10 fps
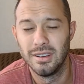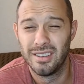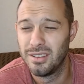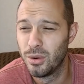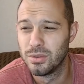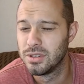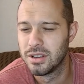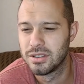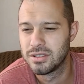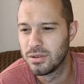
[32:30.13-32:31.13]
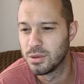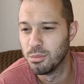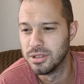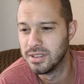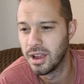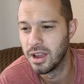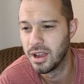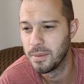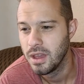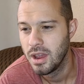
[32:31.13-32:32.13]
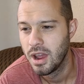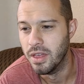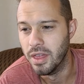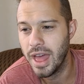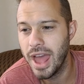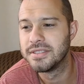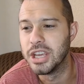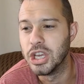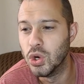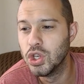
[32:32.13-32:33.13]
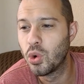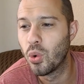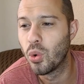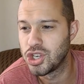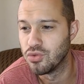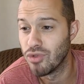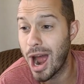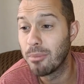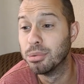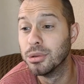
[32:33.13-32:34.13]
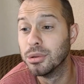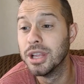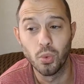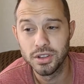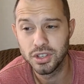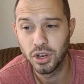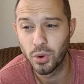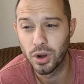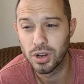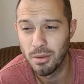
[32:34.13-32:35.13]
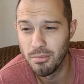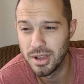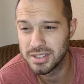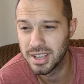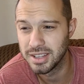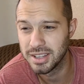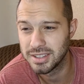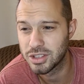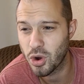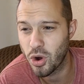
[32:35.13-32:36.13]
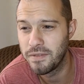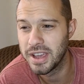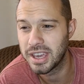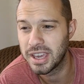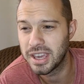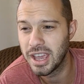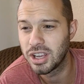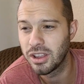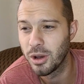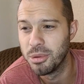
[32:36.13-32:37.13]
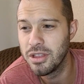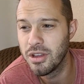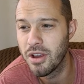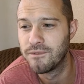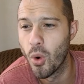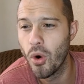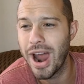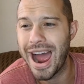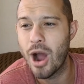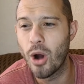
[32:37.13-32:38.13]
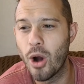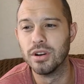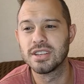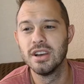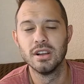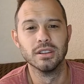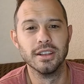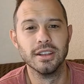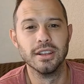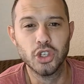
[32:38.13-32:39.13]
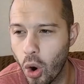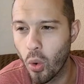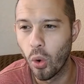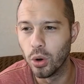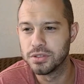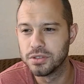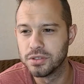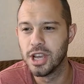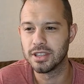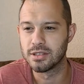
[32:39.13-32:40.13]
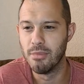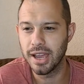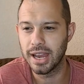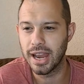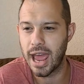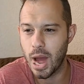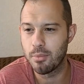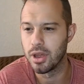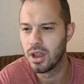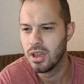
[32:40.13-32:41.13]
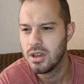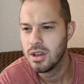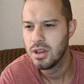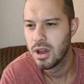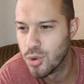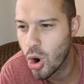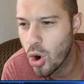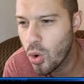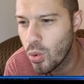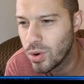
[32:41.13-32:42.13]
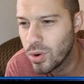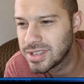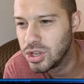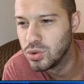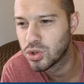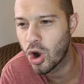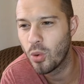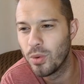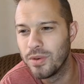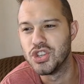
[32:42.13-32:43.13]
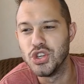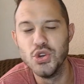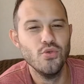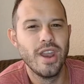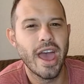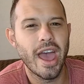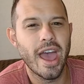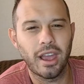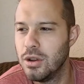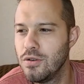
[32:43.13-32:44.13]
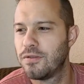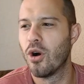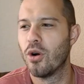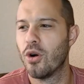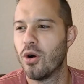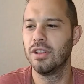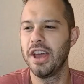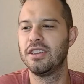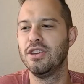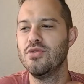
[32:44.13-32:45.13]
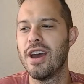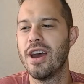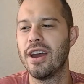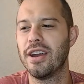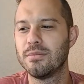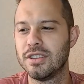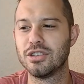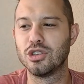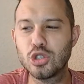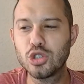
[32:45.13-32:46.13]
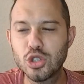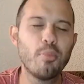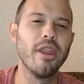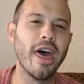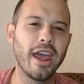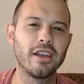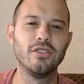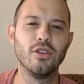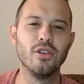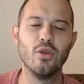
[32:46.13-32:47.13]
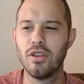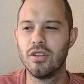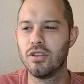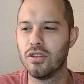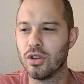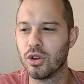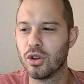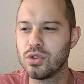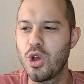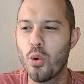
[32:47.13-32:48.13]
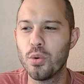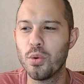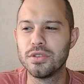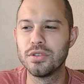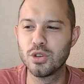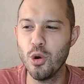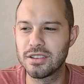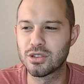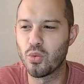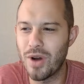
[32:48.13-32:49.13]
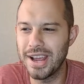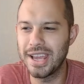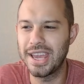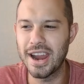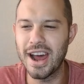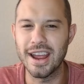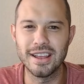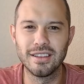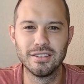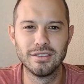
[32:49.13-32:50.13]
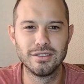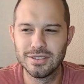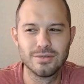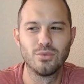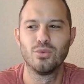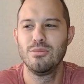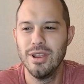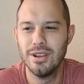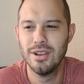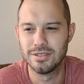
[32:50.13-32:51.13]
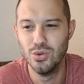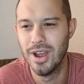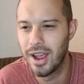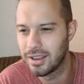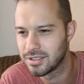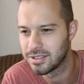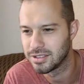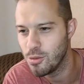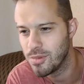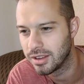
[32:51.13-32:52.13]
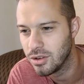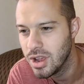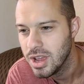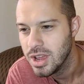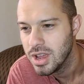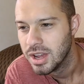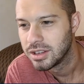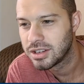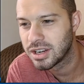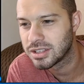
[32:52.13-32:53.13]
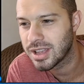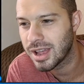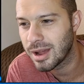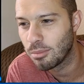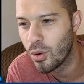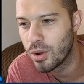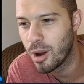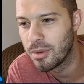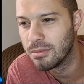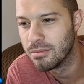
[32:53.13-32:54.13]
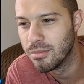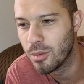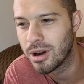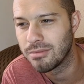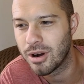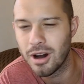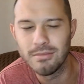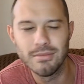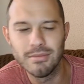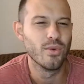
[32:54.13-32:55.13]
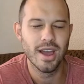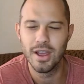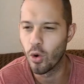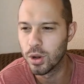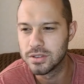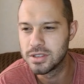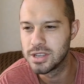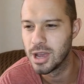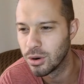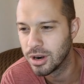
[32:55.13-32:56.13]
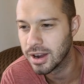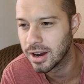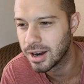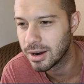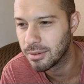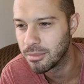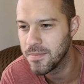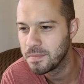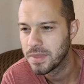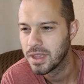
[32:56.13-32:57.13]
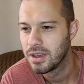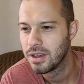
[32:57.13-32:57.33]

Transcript: yeah, was, yesterday was a busy day. That is a good question. Rob Bliss, what is a good question? I missed it. It's called Vacation Clay. will be there in four hours. Let's go, oil tipped. Let's make it happen. My bro was in Utah with his U neck. New fault, dude. You like the U neck. it's a scoop neck, dude. The, the, girls go with scoop necks, so why can't I? It's just what do you mean it's a U neck? It's a scoop neck, dude. They're gonna stop blowing up in the mobile. I'm on my way. Oil tipped, hurry up, man.